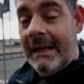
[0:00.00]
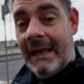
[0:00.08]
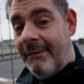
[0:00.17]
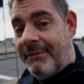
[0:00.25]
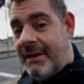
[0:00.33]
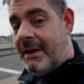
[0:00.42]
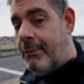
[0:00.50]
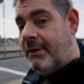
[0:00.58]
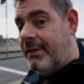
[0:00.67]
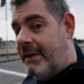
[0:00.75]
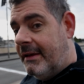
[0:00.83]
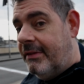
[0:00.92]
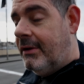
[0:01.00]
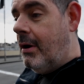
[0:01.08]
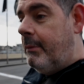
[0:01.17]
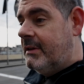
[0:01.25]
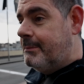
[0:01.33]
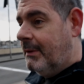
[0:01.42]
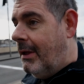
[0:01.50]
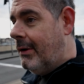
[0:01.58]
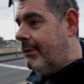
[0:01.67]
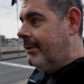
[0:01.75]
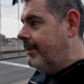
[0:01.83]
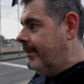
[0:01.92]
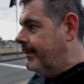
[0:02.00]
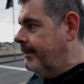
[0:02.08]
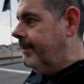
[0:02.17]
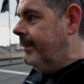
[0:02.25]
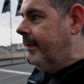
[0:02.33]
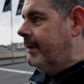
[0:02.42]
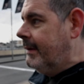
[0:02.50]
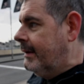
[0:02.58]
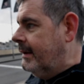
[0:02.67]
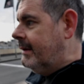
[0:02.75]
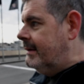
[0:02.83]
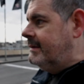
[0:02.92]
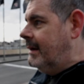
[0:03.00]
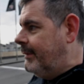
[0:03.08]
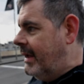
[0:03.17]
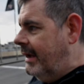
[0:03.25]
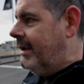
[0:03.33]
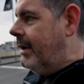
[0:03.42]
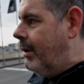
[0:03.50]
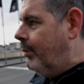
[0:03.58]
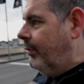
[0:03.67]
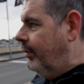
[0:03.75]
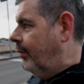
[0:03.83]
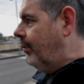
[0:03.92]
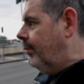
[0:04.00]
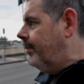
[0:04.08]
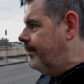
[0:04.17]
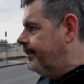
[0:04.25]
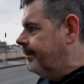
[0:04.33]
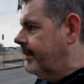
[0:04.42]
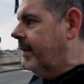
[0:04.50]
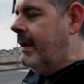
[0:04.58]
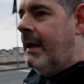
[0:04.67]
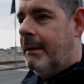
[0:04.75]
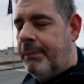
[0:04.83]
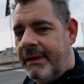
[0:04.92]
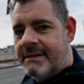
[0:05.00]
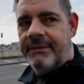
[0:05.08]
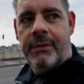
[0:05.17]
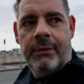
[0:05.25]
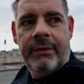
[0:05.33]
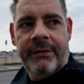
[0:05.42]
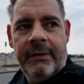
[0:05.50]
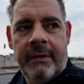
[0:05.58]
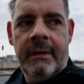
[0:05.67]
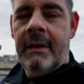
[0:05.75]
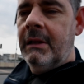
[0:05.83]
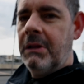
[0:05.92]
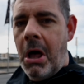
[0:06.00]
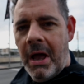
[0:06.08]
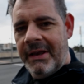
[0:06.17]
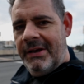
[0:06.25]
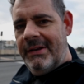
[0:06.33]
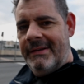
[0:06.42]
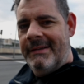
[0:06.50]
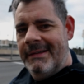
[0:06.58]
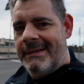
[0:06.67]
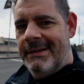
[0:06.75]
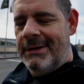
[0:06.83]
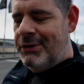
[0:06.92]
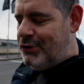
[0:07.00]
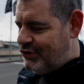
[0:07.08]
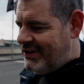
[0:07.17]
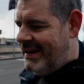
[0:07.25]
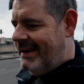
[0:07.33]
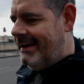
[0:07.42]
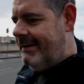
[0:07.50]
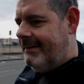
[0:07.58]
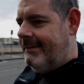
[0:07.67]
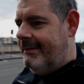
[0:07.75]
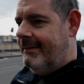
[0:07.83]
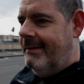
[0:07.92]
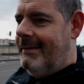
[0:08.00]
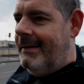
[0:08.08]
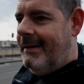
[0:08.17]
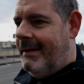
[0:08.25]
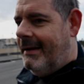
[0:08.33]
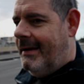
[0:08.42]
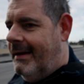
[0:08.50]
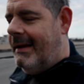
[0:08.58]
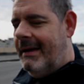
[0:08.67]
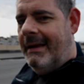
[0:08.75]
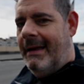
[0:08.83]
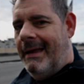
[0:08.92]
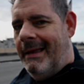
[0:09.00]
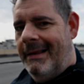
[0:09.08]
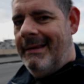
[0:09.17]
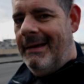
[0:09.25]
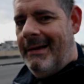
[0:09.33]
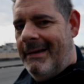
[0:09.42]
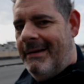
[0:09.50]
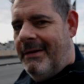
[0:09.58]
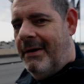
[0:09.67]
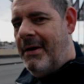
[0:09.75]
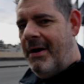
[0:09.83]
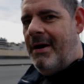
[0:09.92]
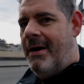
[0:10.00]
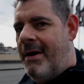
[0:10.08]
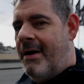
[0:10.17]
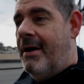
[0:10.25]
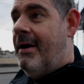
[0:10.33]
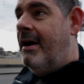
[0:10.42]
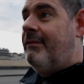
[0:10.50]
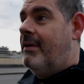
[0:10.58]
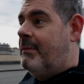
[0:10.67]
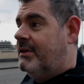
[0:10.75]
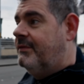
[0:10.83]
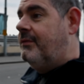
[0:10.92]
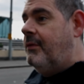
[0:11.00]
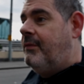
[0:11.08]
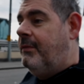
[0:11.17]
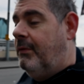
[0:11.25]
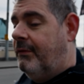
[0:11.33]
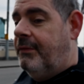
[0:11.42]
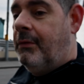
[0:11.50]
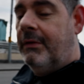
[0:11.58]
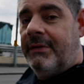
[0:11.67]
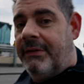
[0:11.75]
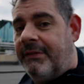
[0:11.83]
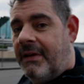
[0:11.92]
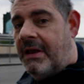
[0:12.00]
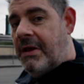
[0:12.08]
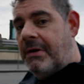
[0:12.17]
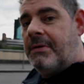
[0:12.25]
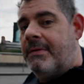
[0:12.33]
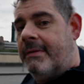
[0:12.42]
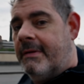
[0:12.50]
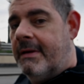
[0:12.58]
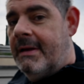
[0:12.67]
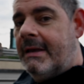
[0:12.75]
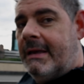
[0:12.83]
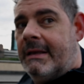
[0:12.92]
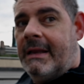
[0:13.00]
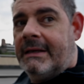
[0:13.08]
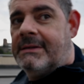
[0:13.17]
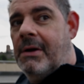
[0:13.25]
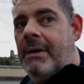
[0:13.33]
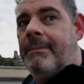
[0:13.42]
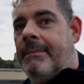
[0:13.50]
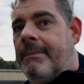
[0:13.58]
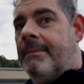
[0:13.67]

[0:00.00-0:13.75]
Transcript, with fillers: Love to hear what you think in the comments below. Tell me how you're going with it all. And please, of course, like, share, and uh, I very much look forward to seeing you next time.